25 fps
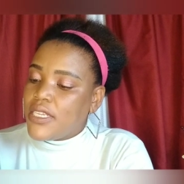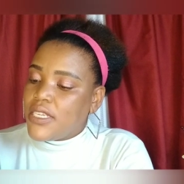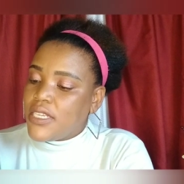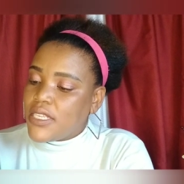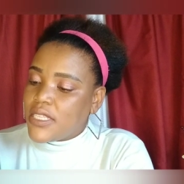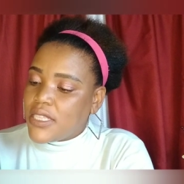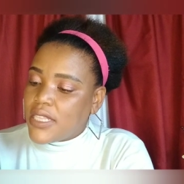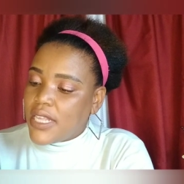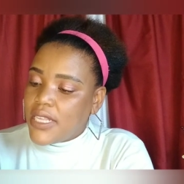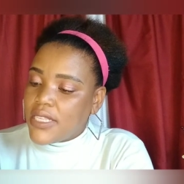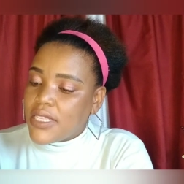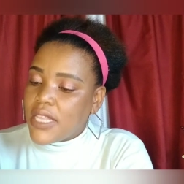
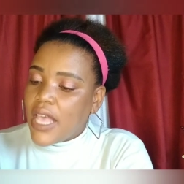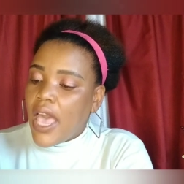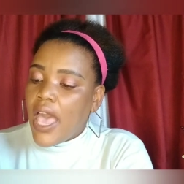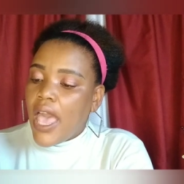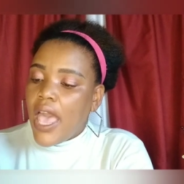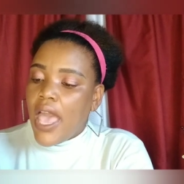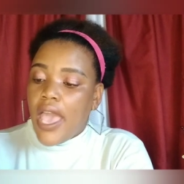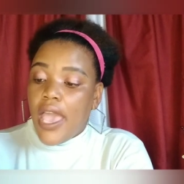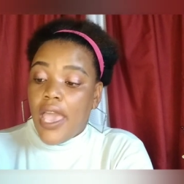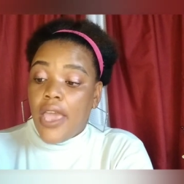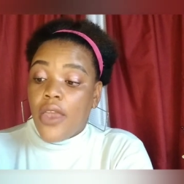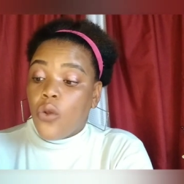distance,
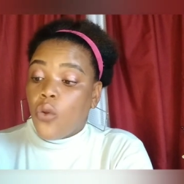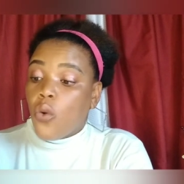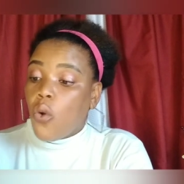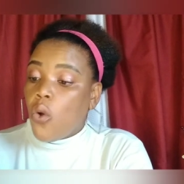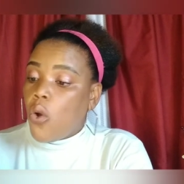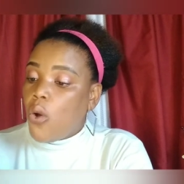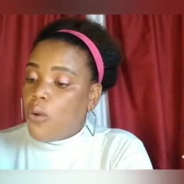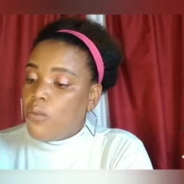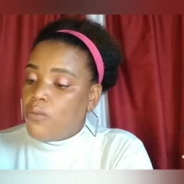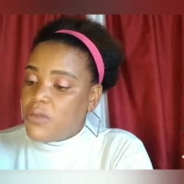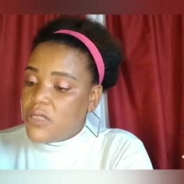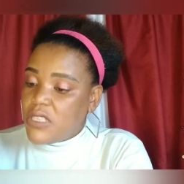and
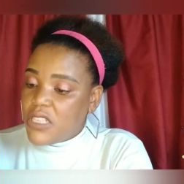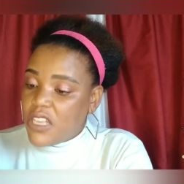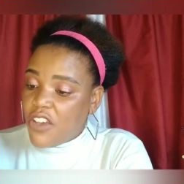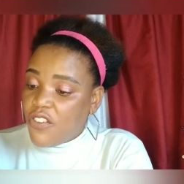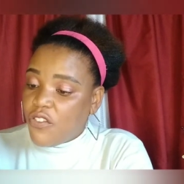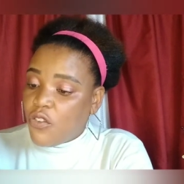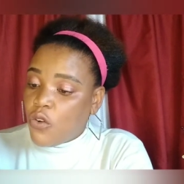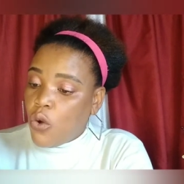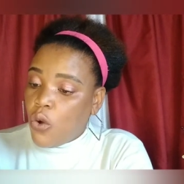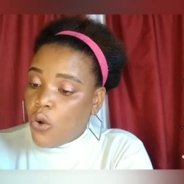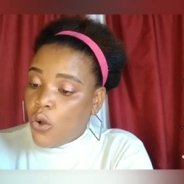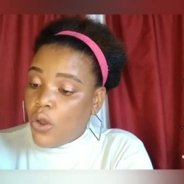observe
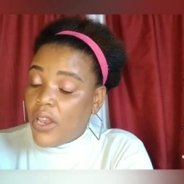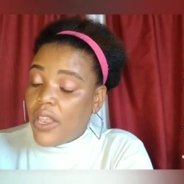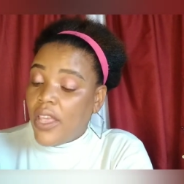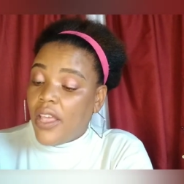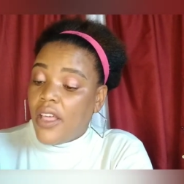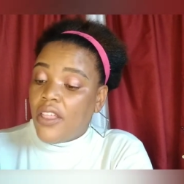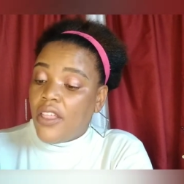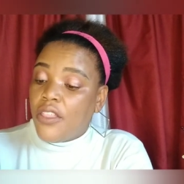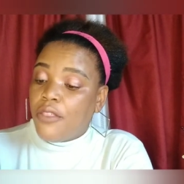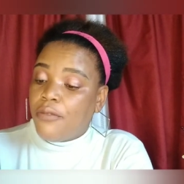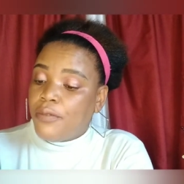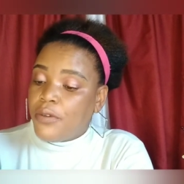all
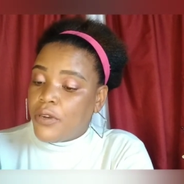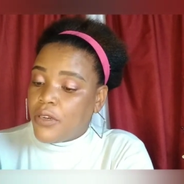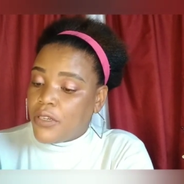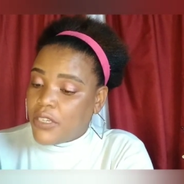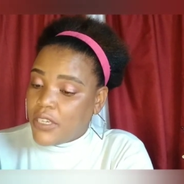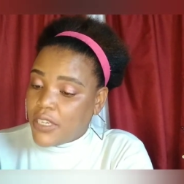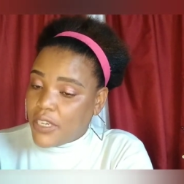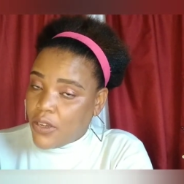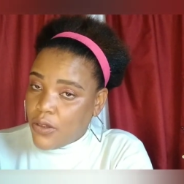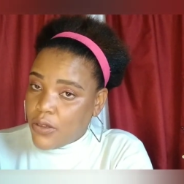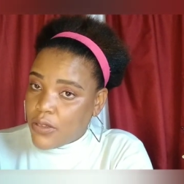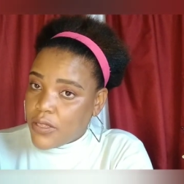health
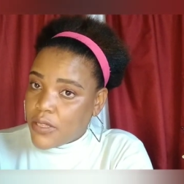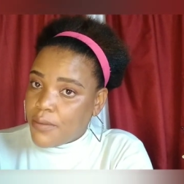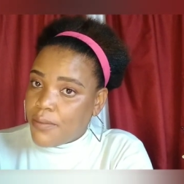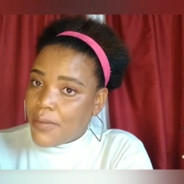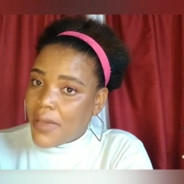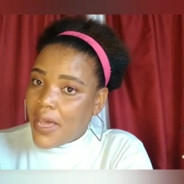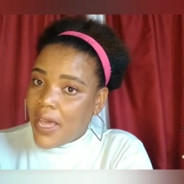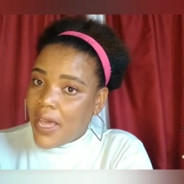protocols.